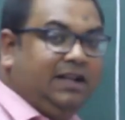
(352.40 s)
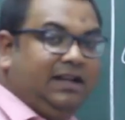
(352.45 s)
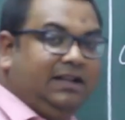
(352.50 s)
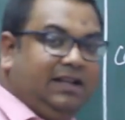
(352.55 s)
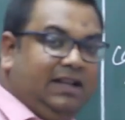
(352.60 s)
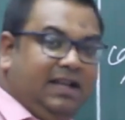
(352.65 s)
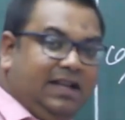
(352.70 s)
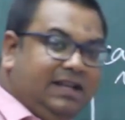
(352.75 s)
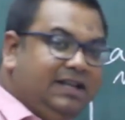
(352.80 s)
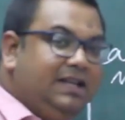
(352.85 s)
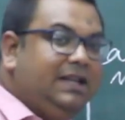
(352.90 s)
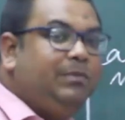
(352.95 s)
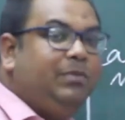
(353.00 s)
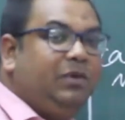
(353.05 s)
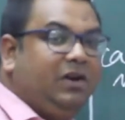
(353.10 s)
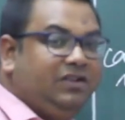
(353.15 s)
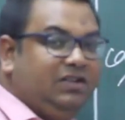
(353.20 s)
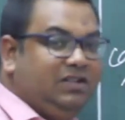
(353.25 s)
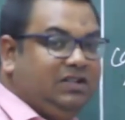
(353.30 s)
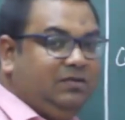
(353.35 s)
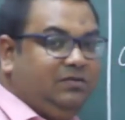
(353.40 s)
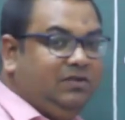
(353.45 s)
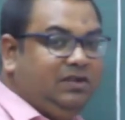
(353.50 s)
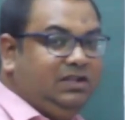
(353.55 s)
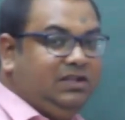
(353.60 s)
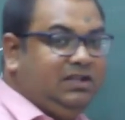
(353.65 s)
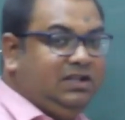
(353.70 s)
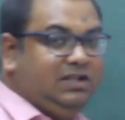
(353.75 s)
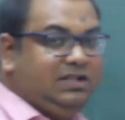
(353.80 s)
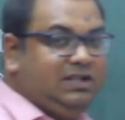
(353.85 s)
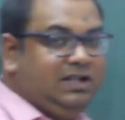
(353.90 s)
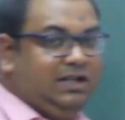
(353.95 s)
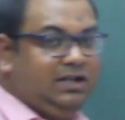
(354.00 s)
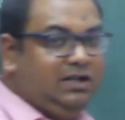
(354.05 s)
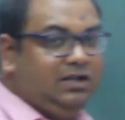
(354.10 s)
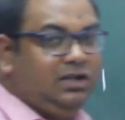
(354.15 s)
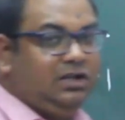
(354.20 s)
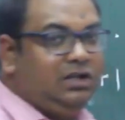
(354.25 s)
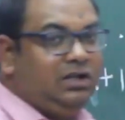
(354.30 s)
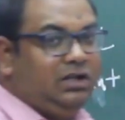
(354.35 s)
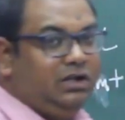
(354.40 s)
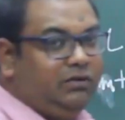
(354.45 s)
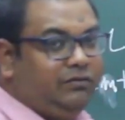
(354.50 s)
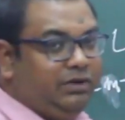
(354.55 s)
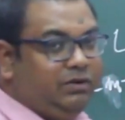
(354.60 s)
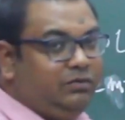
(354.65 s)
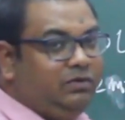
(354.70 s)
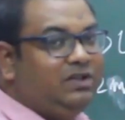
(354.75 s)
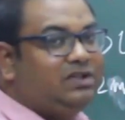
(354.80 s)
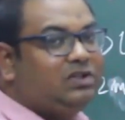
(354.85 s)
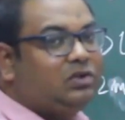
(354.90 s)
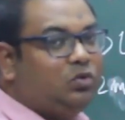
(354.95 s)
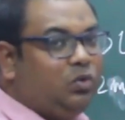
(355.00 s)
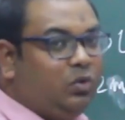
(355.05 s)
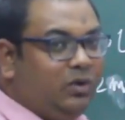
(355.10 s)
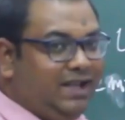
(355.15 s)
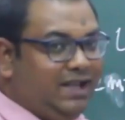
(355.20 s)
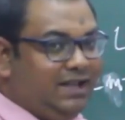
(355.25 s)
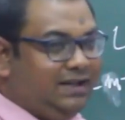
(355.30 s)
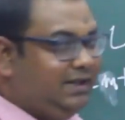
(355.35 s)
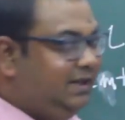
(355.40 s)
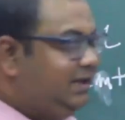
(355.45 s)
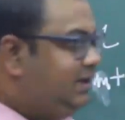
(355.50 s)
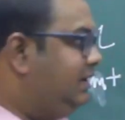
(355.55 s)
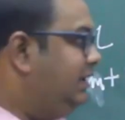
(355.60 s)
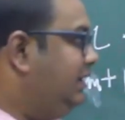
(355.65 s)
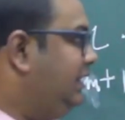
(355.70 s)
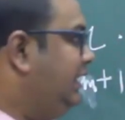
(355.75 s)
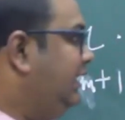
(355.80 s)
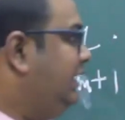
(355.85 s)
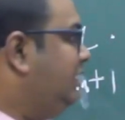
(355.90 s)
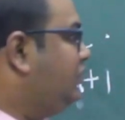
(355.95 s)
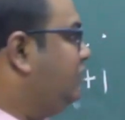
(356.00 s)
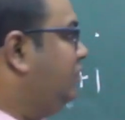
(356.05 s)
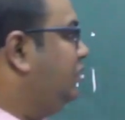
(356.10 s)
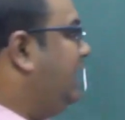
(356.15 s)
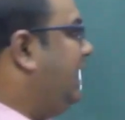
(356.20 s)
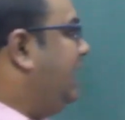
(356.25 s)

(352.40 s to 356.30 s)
that any positive integer, when we square it, it should